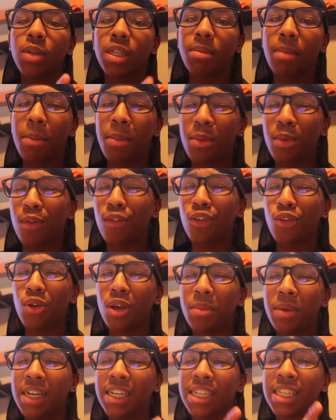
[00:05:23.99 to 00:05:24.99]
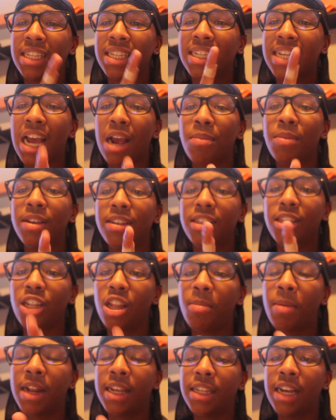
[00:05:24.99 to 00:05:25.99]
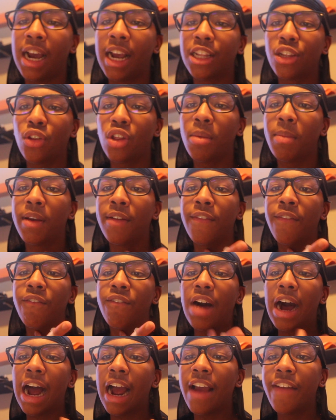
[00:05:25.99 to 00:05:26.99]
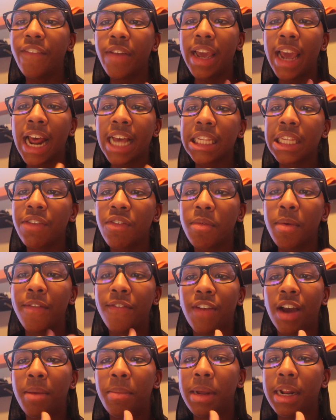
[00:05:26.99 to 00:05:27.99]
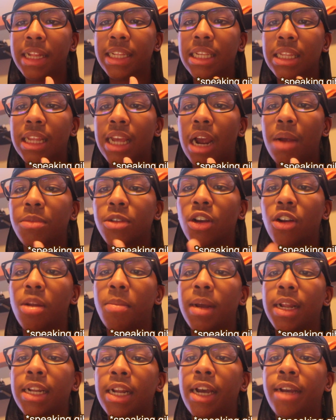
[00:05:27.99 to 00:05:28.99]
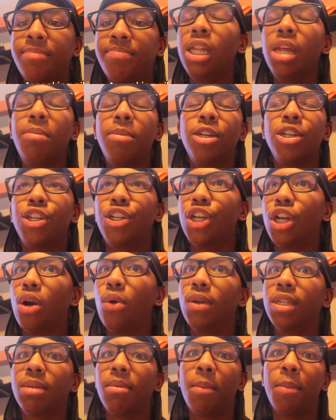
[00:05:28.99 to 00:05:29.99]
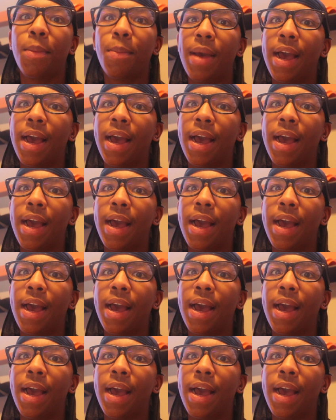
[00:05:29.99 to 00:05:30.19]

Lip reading: what's in my book bag real quick, because this camera is literally about to die. It hasn't even been 5 minutes and the camera's already about to die. Let me just show you what's in my book